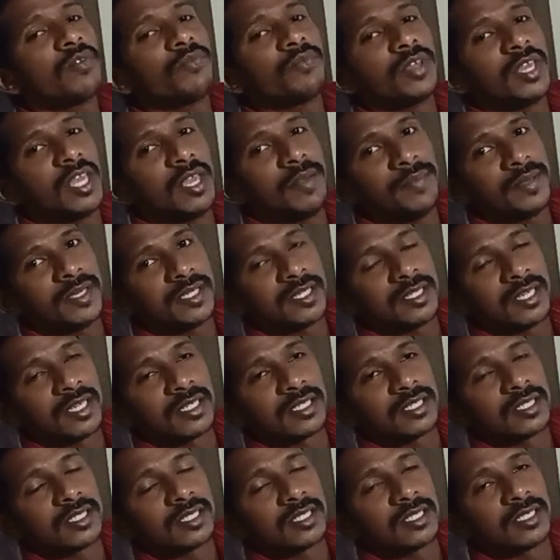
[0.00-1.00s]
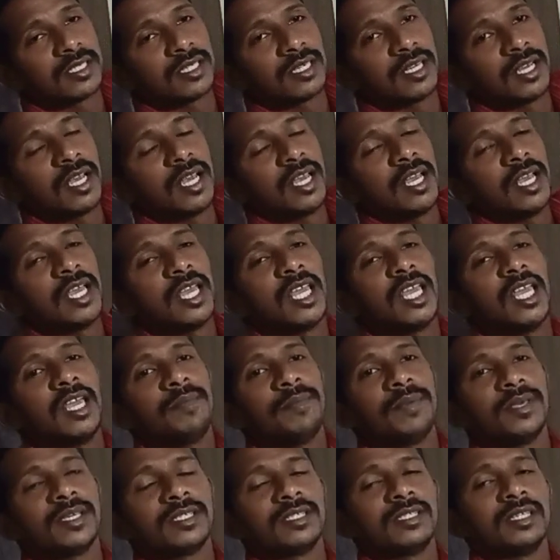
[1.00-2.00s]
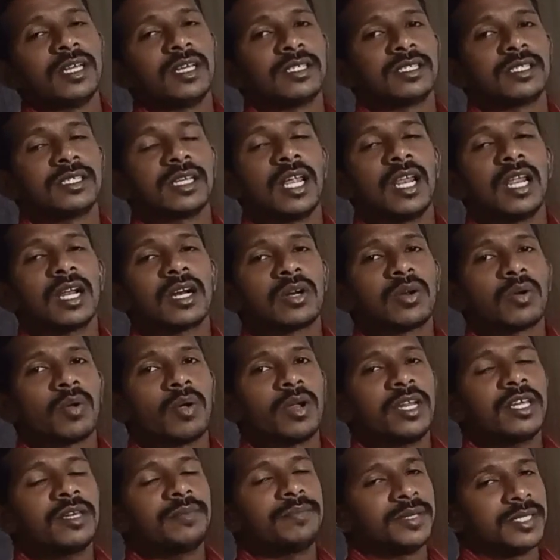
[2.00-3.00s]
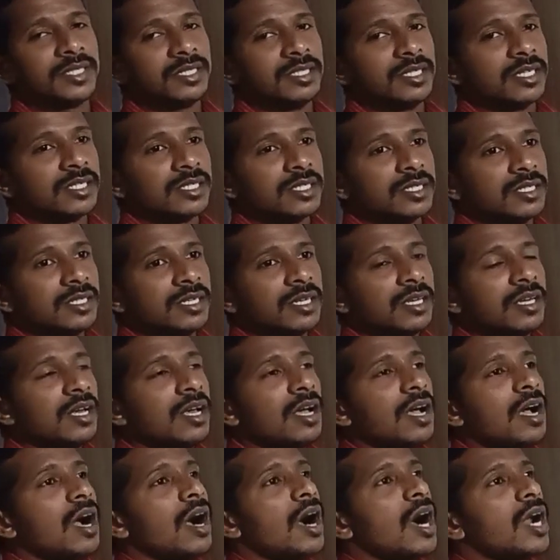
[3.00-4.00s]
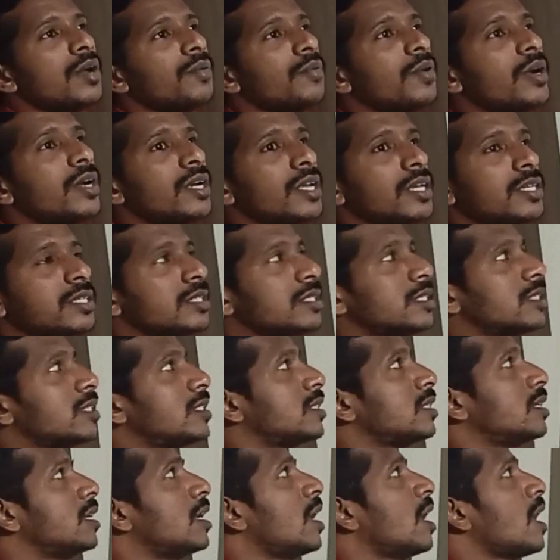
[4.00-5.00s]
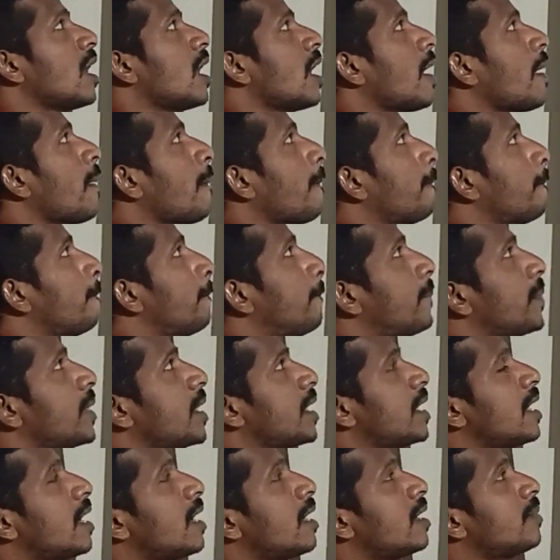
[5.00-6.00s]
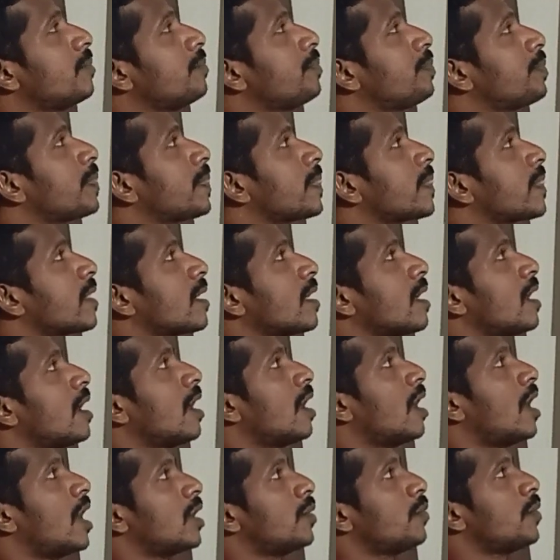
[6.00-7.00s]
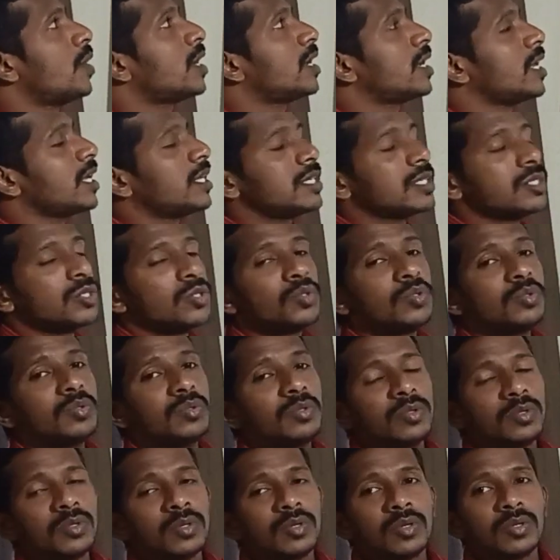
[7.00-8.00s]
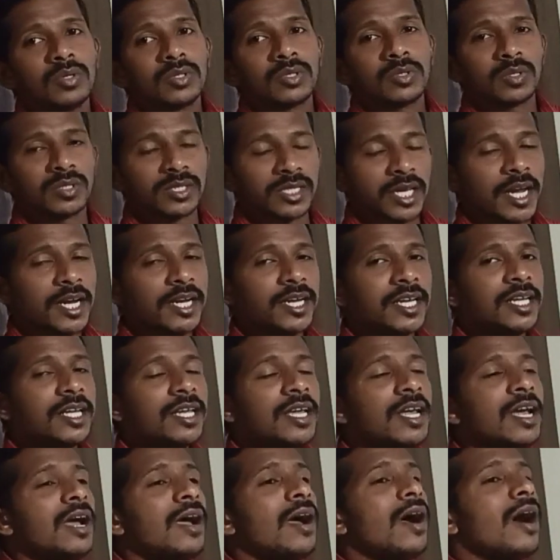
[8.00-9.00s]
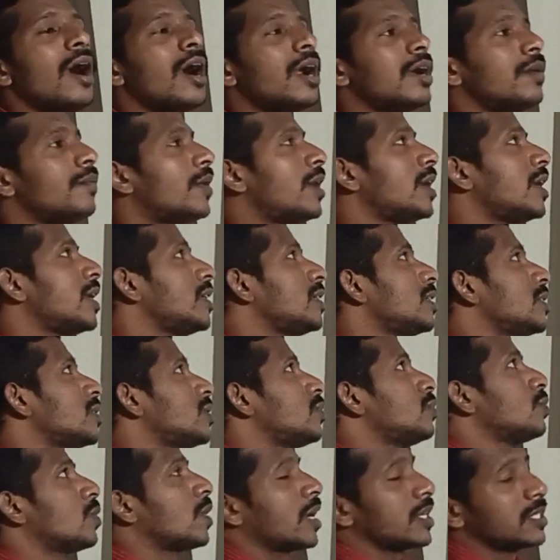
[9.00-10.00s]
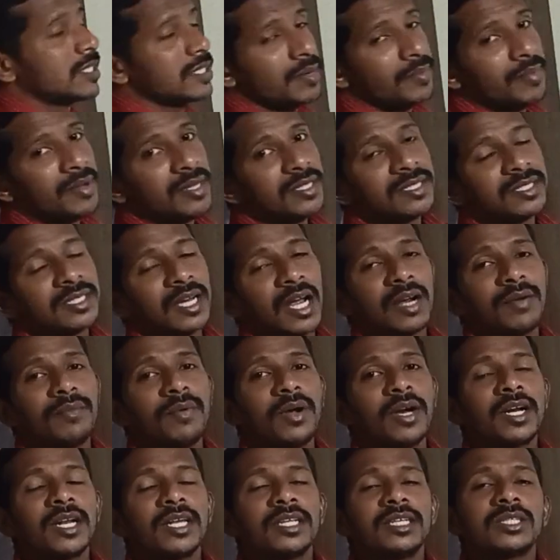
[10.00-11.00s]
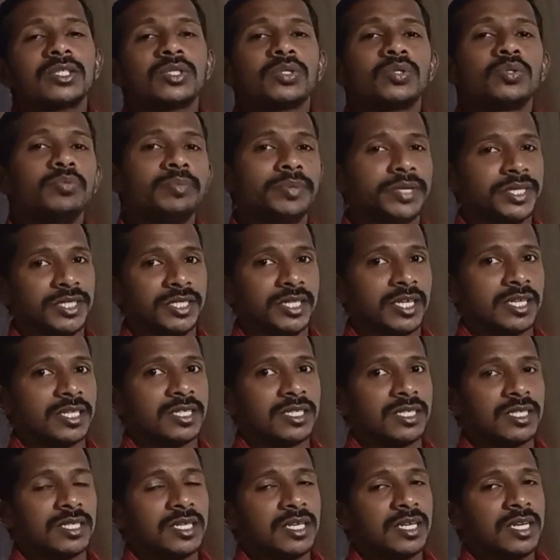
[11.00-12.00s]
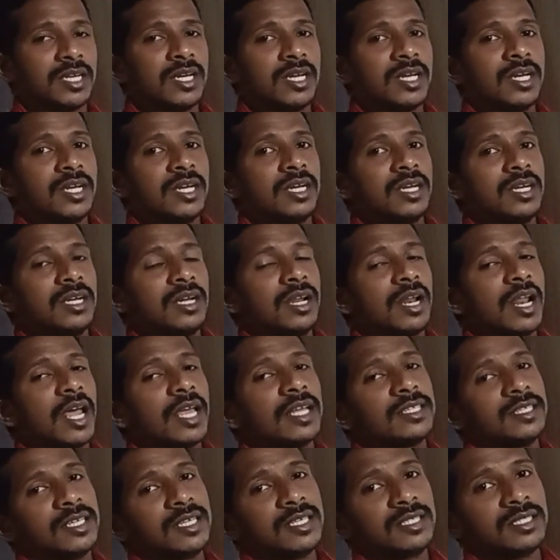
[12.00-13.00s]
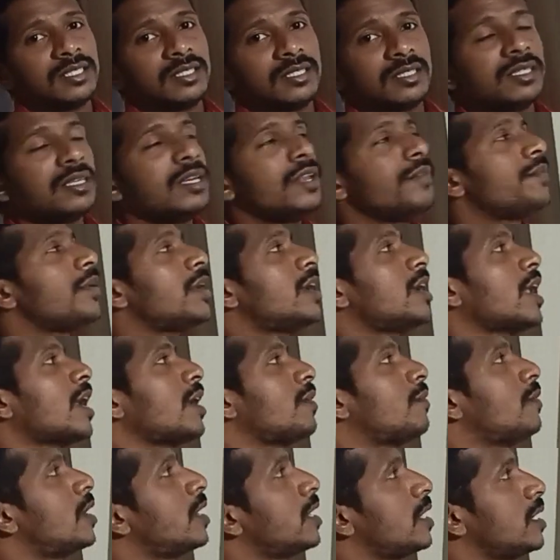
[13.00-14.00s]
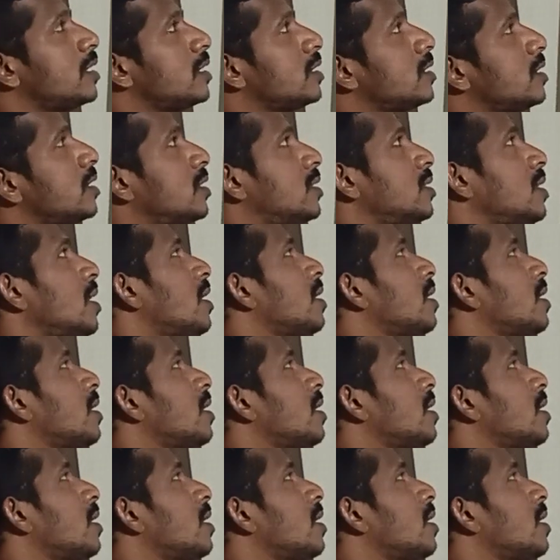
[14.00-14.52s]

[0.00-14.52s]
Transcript: of e-business. E-business, electronic business. Advantages. Here, advantages to society, advantages to customers, advantages to business. Like these different advantages is